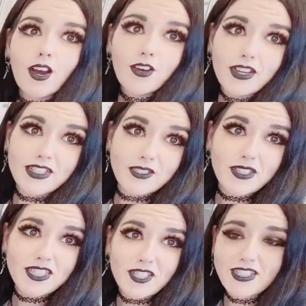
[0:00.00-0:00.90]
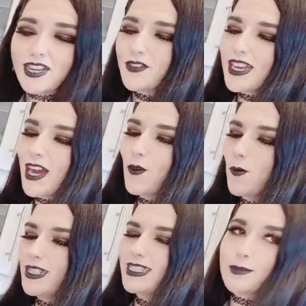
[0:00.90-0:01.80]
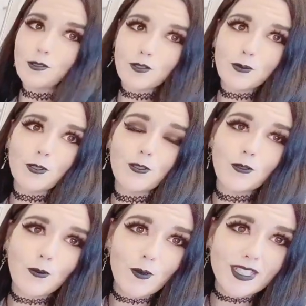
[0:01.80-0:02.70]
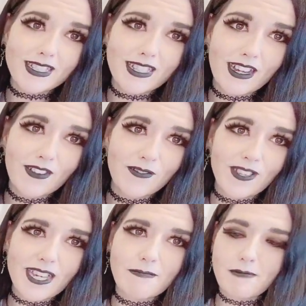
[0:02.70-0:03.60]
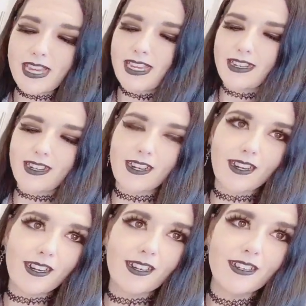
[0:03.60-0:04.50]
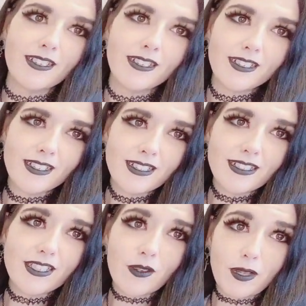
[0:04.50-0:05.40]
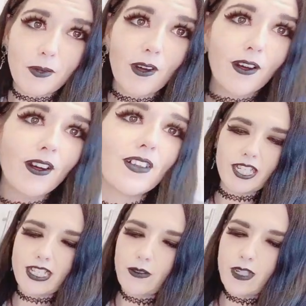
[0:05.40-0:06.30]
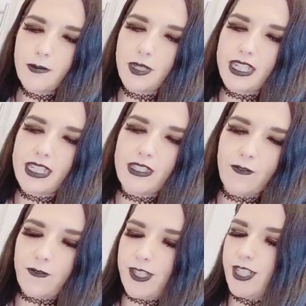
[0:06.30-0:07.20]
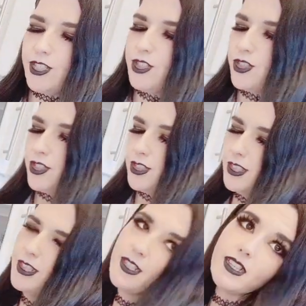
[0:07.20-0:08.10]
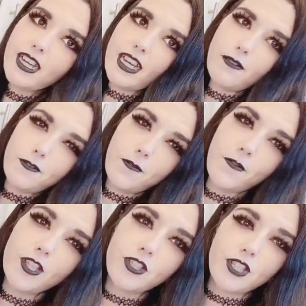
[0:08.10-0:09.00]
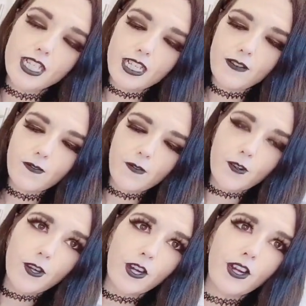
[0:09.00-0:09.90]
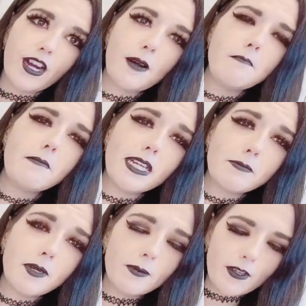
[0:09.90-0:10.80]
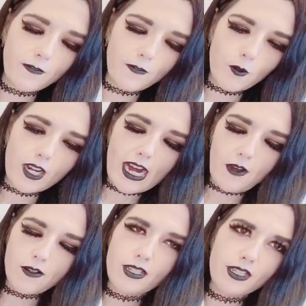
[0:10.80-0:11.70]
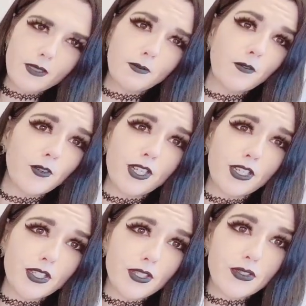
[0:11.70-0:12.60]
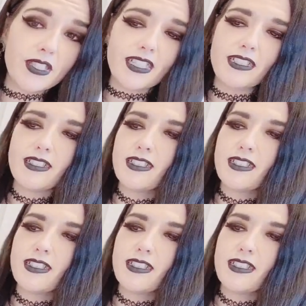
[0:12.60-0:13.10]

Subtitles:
Okay, so it turned out that 1 tablespoon was enough. It made our doughy ball. You're gonna want to put it in the fridge and refrigerate it for a minimum of 4 hours before you can use it.